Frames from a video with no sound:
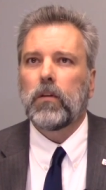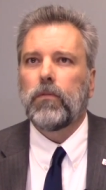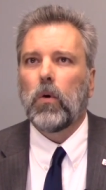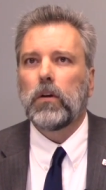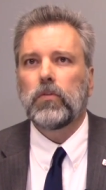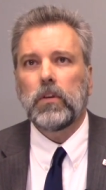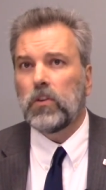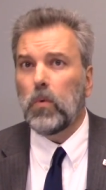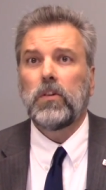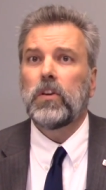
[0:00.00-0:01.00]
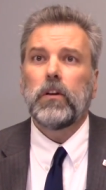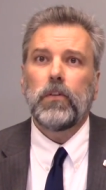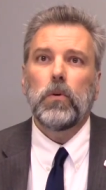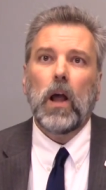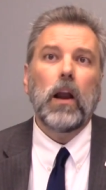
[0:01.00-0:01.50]
workforce, as well as
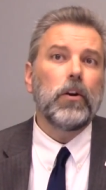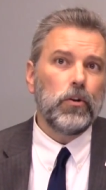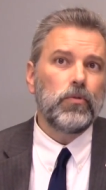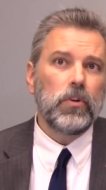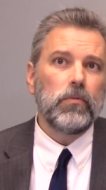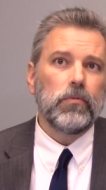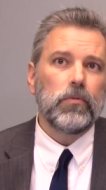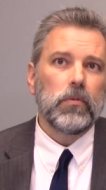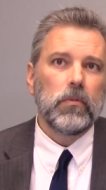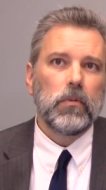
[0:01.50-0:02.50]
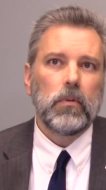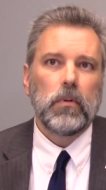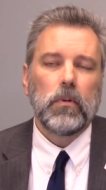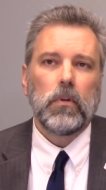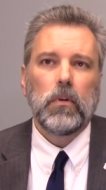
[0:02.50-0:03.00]
interview and hire new students.
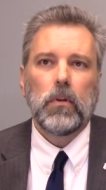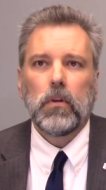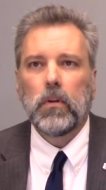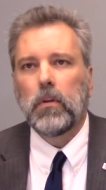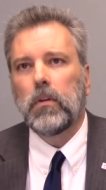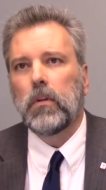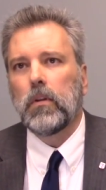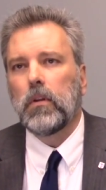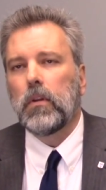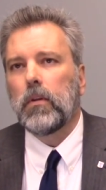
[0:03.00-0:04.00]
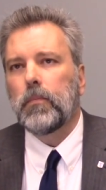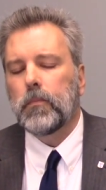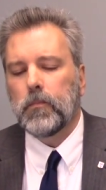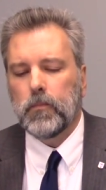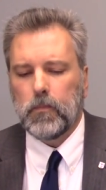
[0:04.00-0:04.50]
All right, great. What types of
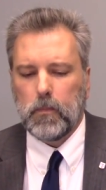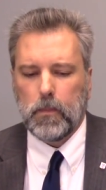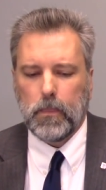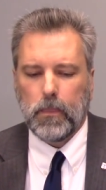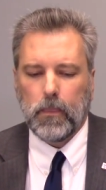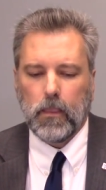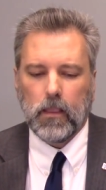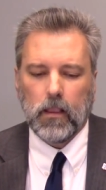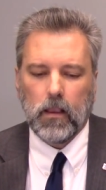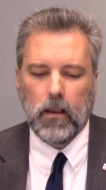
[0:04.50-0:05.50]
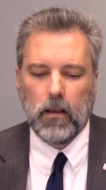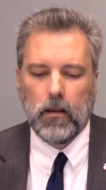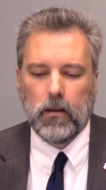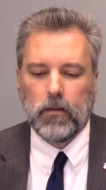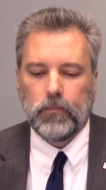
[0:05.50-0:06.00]
industries or companies
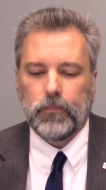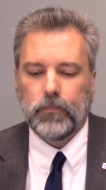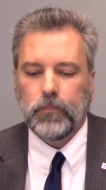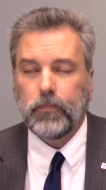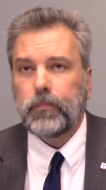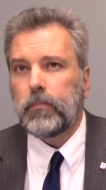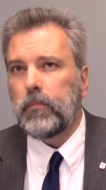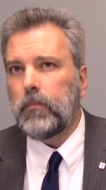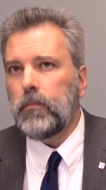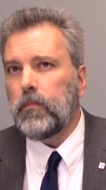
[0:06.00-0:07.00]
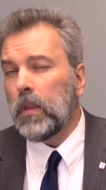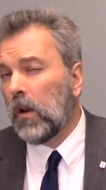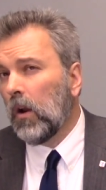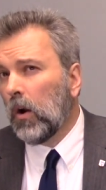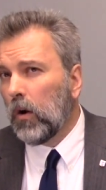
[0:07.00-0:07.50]
are you working with, Joe?
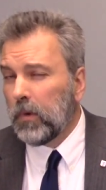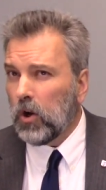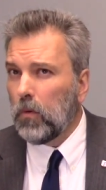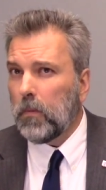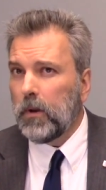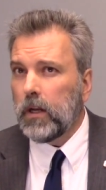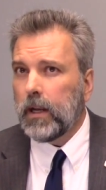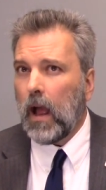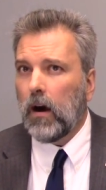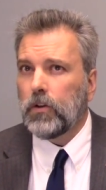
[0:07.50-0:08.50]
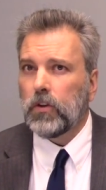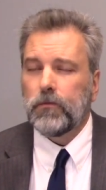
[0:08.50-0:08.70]
Well, Macomb Community College